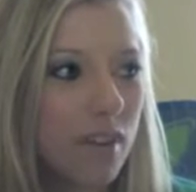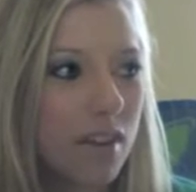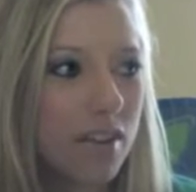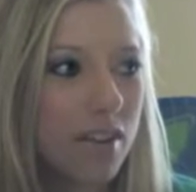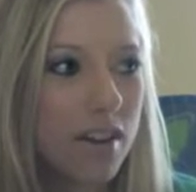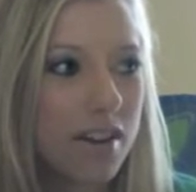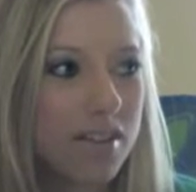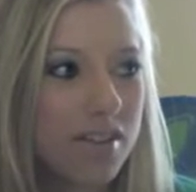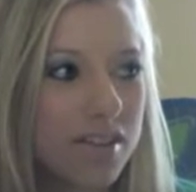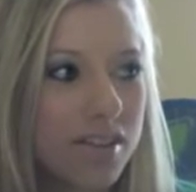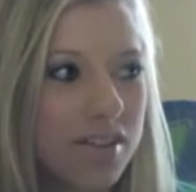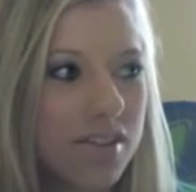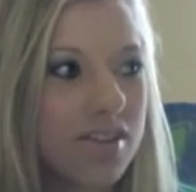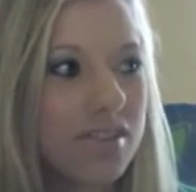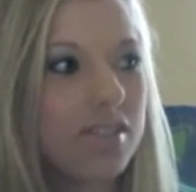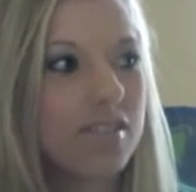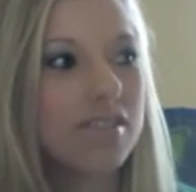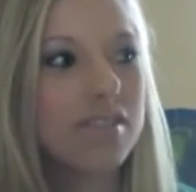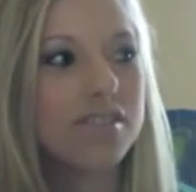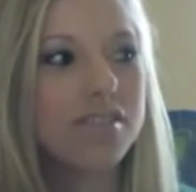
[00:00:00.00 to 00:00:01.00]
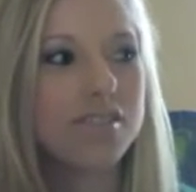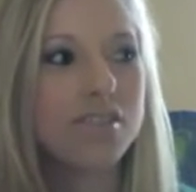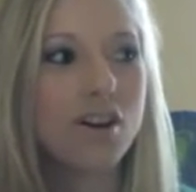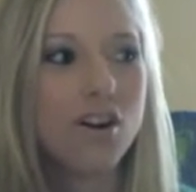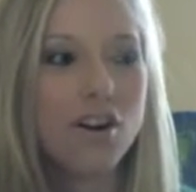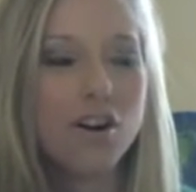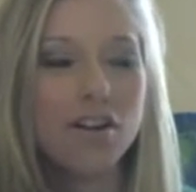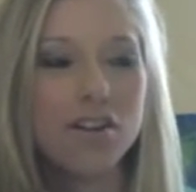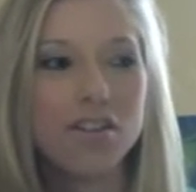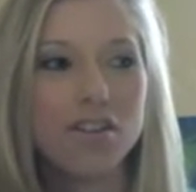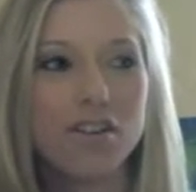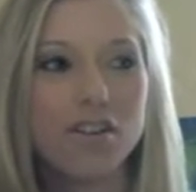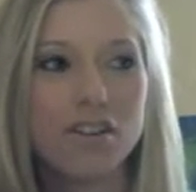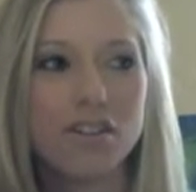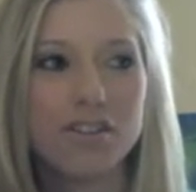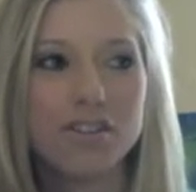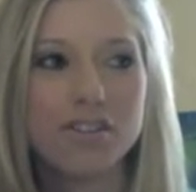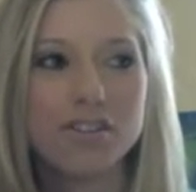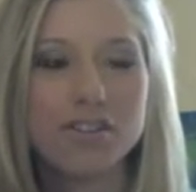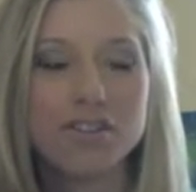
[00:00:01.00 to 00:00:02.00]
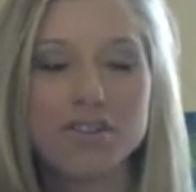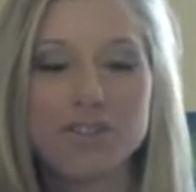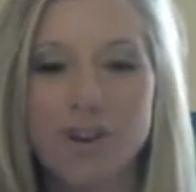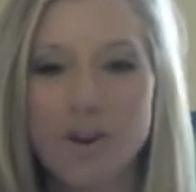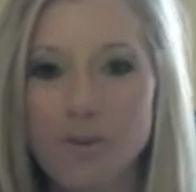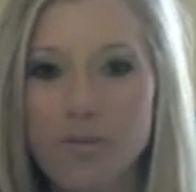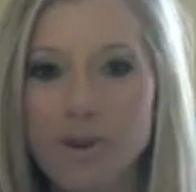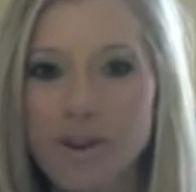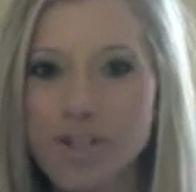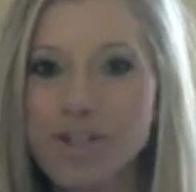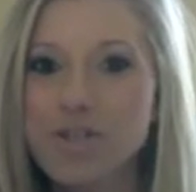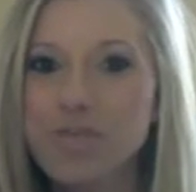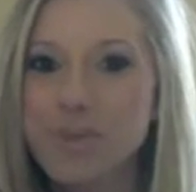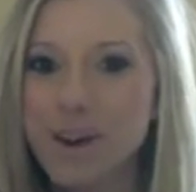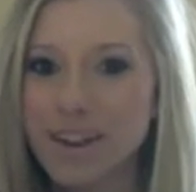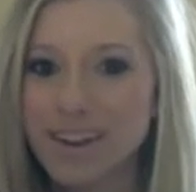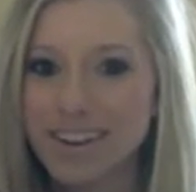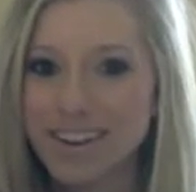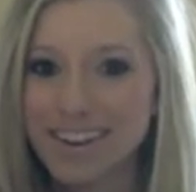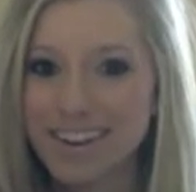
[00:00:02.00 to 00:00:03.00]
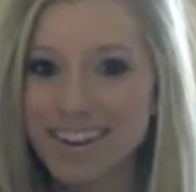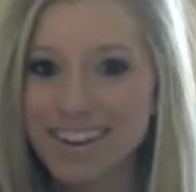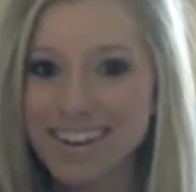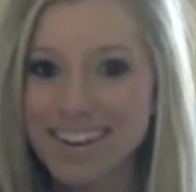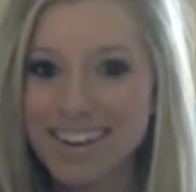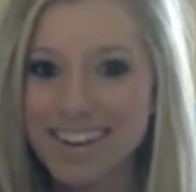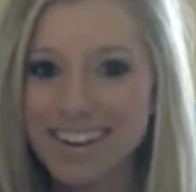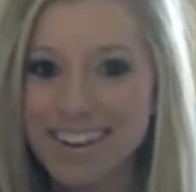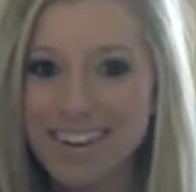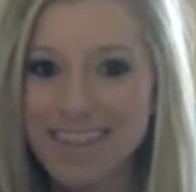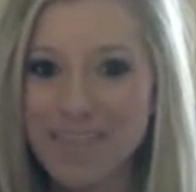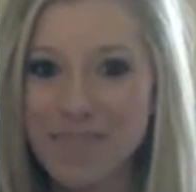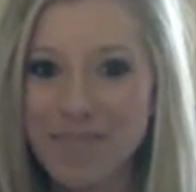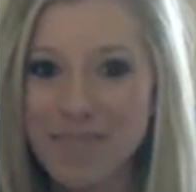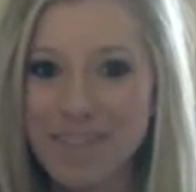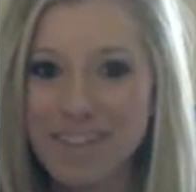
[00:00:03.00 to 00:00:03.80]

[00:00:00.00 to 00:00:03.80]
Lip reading: there's a song called So Much Better from